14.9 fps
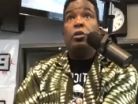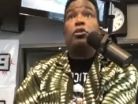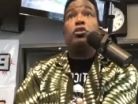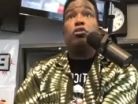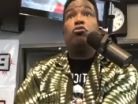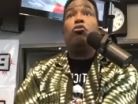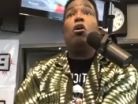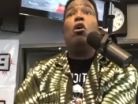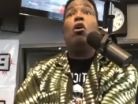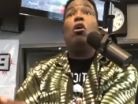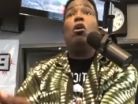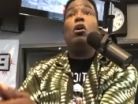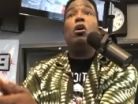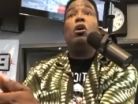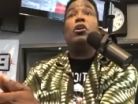
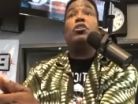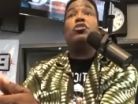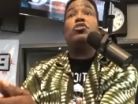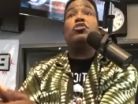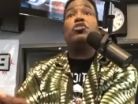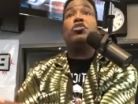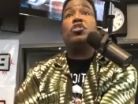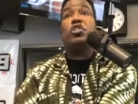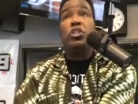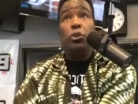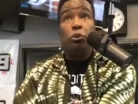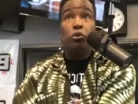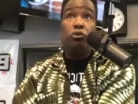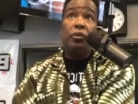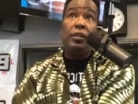strong
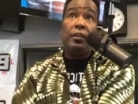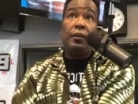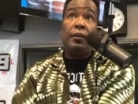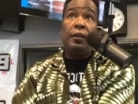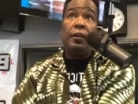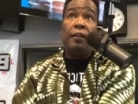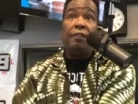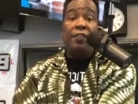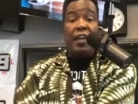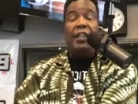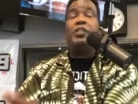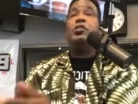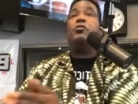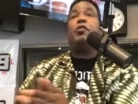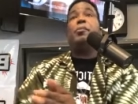children
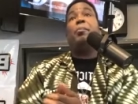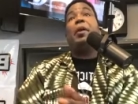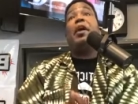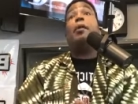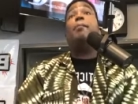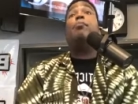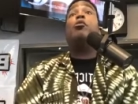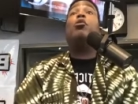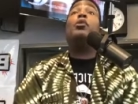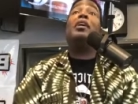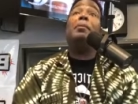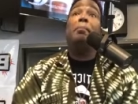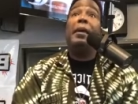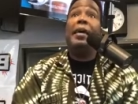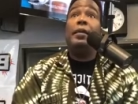than to repair
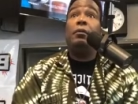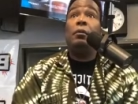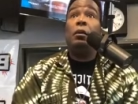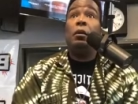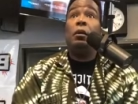broken men.